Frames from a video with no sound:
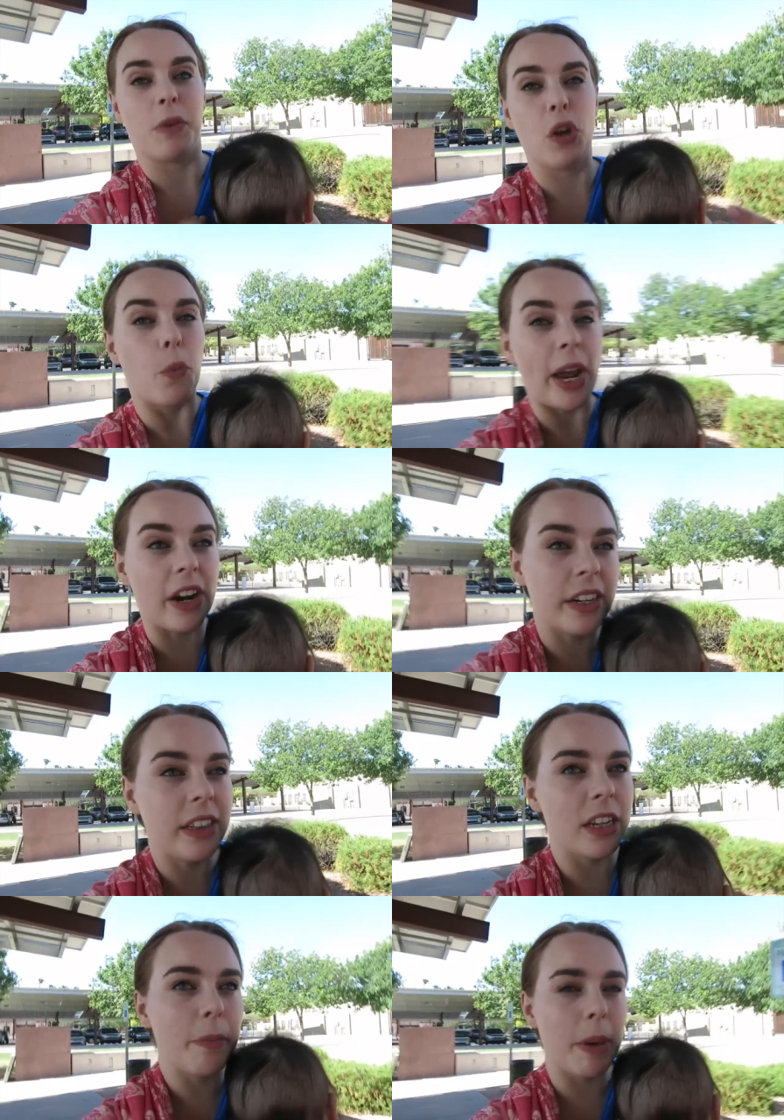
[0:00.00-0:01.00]
I'm gonna wear it a
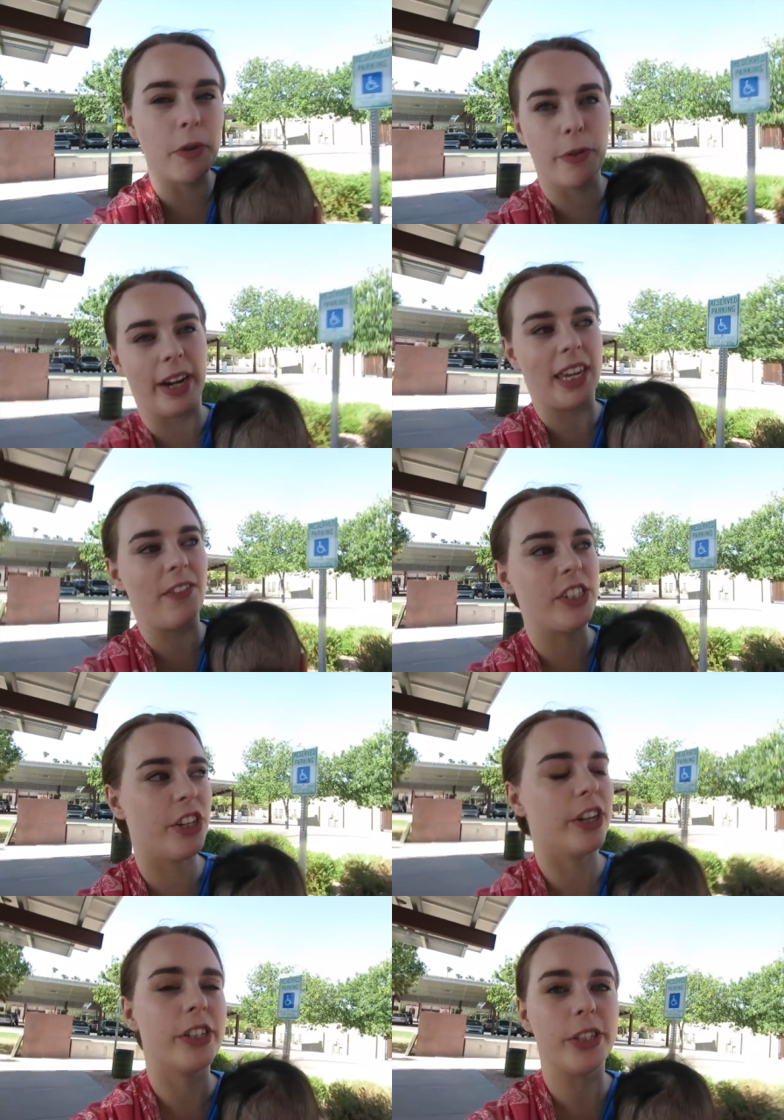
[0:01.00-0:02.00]
little bit before I give it to her